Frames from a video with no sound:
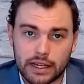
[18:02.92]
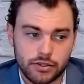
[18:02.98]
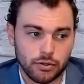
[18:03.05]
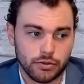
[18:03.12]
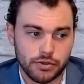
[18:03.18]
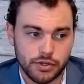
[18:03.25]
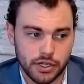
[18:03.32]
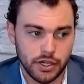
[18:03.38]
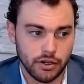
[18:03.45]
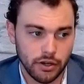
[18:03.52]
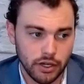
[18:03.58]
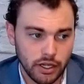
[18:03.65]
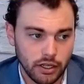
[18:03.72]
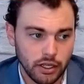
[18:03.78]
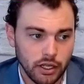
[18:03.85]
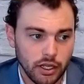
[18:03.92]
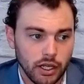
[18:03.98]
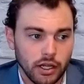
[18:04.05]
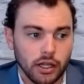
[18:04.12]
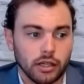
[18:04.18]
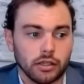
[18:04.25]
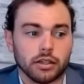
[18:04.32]
Social Security.
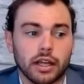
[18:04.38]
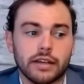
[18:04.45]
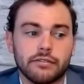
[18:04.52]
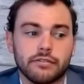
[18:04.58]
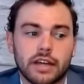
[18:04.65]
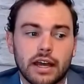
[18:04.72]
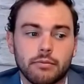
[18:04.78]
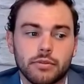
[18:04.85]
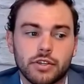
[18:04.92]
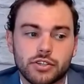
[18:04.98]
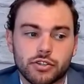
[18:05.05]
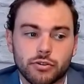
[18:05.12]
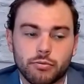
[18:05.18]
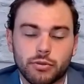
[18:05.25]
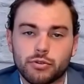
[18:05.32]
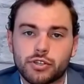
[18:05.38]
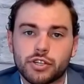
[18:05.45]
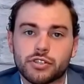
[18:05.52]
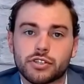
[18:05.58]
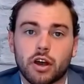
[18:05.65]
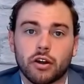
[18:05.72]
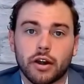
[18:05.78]
Lifetime
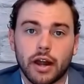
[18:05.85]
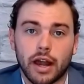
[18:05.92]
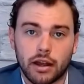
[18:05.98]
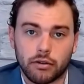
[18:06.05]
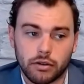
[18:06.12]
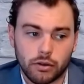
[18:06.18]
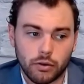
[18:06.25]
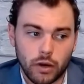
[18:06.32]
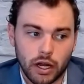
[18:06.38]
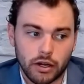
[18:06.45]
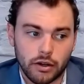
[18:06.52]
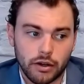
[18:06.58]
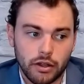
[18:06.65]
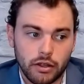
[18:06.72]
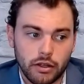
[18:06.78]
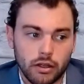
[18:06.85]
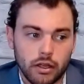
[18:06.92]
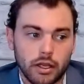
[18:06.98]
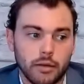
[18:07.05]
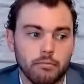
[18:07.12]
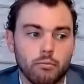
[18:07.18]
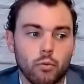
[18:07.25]
distributions are not required.
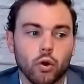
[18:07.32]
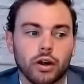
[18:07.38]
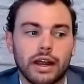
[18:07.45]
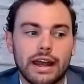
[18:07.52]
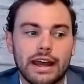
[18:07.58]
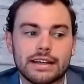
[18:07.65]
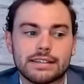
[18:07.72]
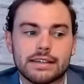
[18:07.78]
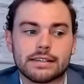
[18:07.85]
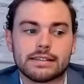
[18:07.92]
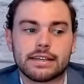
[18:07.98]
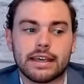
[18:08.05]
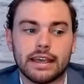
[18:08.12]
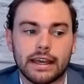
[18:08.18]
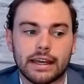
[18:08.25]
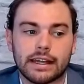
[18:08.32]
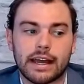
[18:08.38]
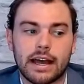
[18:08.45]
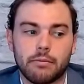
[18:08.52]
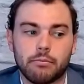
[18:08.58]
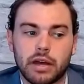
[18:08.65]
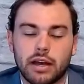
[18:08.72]
More assets can
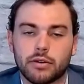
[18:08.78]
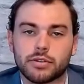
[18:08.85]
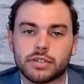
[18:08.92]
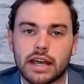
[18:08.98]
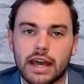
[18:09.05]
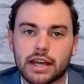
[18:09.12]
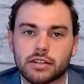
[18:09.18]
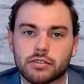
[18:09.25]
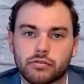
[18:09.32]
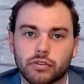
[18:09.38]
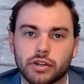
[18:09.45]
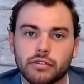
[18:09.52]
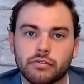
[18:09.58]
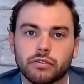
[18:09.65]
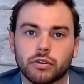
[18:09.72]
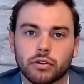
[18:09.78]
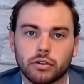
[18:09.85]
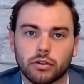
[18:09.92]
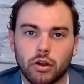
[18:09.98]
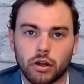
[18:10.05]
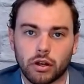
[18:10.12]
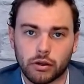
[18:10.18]
compound tax-free for a
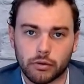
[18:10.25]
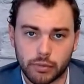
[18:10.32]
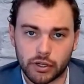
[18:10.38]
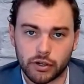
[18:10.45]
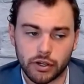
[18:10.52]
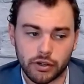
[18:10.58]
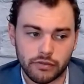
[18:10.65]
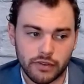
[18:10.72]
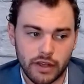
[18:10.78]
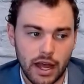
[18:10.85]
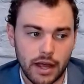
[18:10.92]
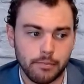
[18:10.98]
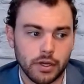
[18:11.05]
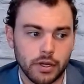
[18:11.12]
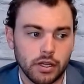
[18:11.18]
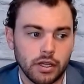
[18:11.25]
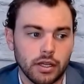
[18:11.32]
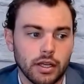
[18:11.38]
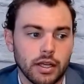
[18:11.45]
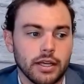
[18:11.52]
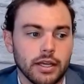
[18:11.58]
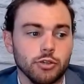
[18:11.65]
longer period of time.
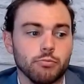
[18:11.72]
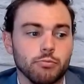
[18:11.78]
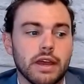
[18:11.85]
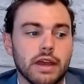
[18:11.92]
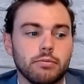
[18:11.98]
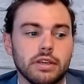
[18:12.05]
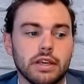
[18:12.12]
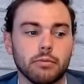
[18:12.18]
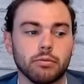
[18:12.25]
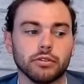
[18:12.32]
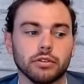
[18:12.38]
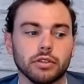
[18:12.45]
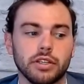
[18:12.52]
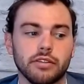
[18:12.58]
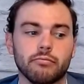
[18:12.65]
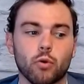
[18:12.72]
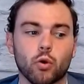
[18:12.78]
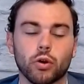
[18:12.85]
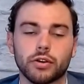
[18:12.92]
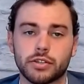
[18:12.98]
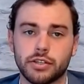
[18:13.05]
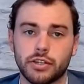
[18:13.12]
You may be able to leave
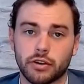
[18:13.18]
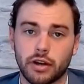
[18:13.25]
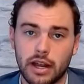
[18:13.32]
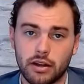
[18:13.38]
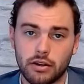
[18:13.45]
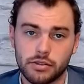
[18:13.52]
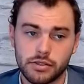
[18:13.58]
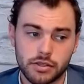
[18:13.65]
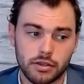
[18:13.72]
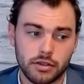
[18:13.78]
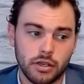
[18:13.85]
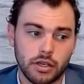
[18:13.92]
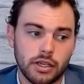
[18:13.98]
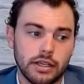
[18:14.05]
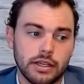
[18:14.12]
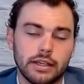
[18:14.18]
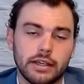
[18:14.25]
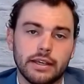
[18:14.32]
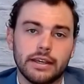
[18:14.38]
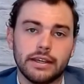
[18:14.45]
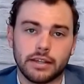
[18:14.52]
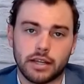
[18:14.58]
more to your heirs,
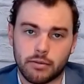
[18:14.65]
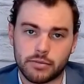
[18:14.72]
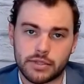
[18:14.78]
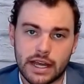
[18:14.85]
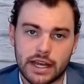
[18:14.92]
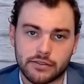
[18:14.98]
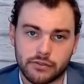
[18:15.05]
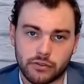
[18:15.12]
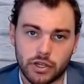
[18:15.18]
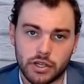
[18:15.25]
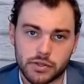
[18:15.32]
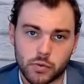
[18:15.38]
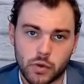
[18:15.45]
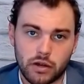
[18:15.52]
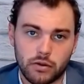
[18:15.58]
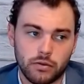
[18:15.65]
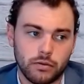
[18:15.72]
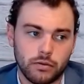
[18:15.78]
income tax-free as well.